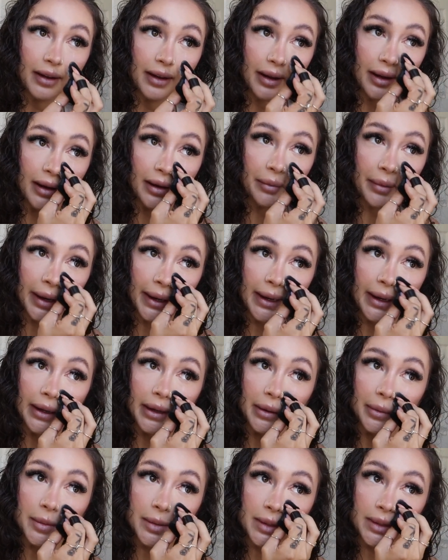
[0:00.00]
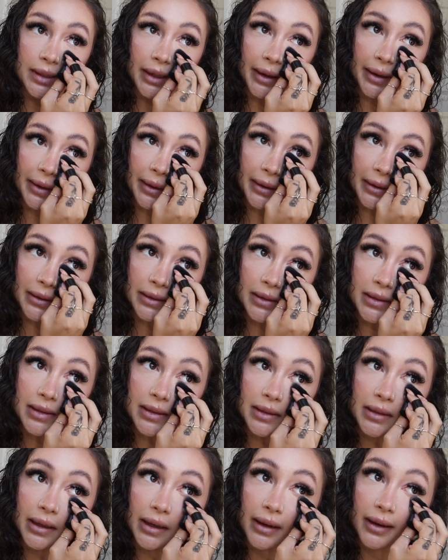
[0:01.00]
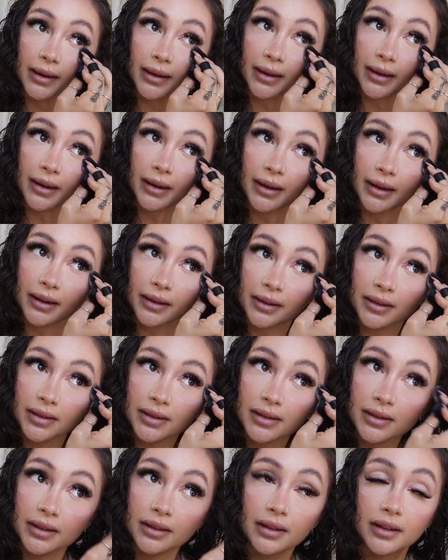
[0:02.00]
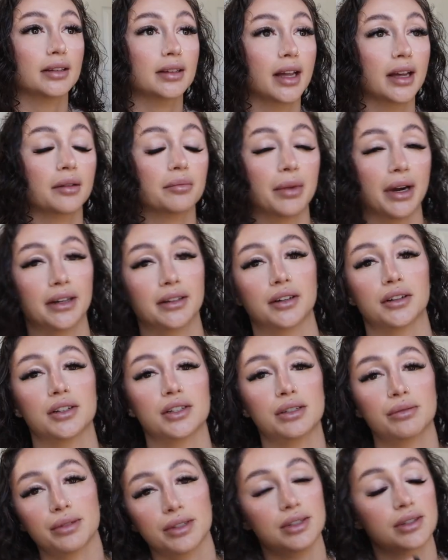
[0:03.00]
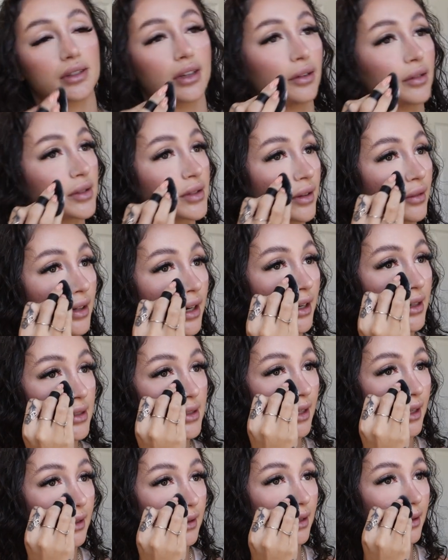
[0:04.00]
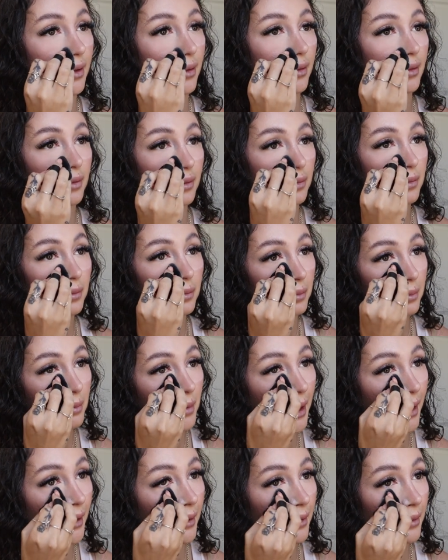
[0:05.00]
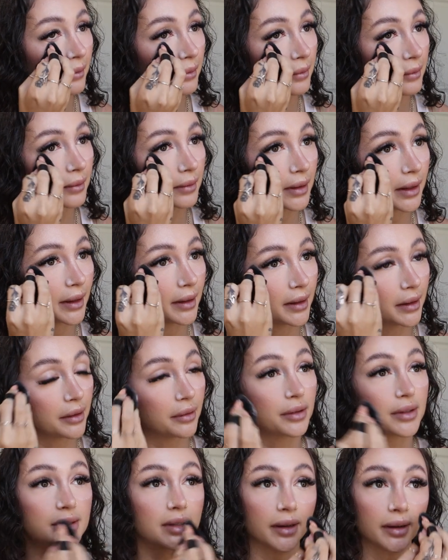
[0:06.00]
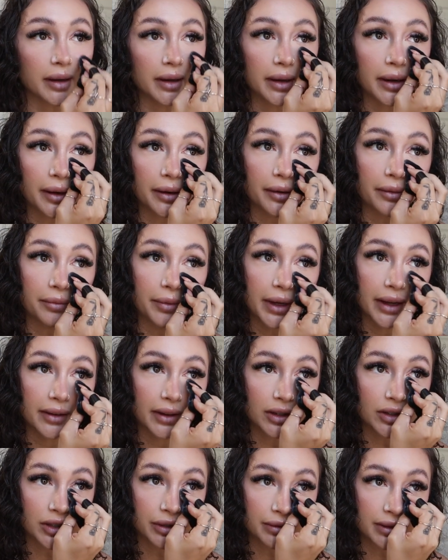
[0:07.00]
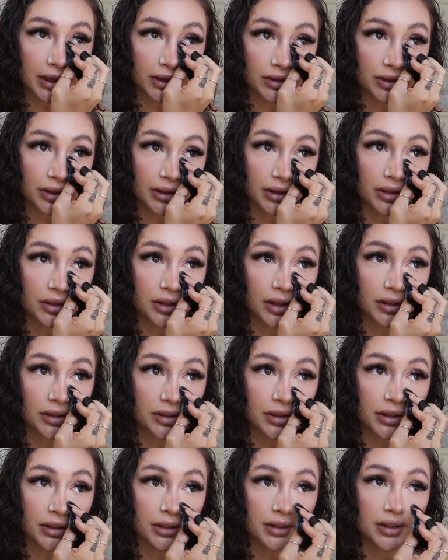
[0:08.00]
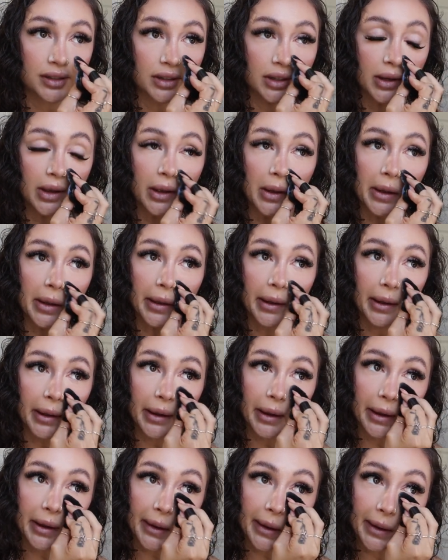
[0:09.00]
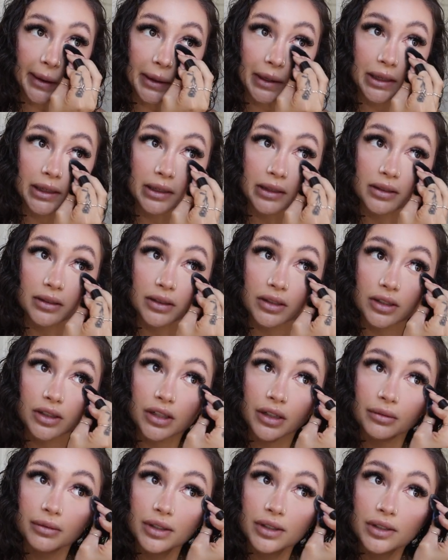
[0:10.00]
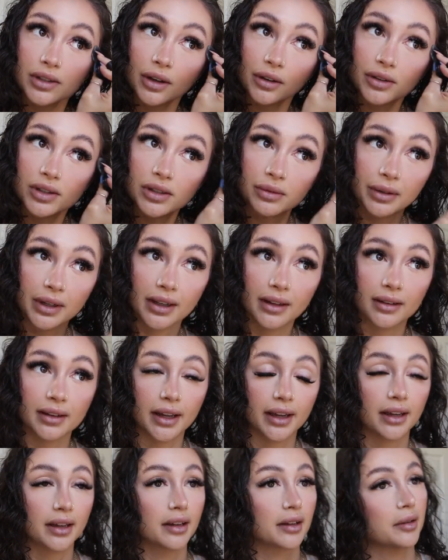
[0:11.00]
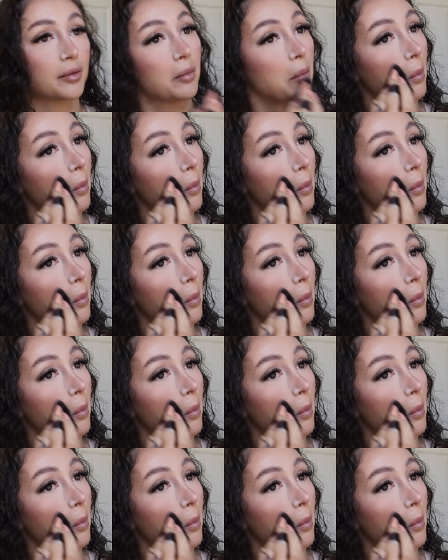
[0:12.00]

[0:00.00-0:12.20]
um, I get upstairs and like my nurse was so, so nice. Like the main lady who was taking care of me, I think she was actually the charge nurse. And she was so sweet. Like,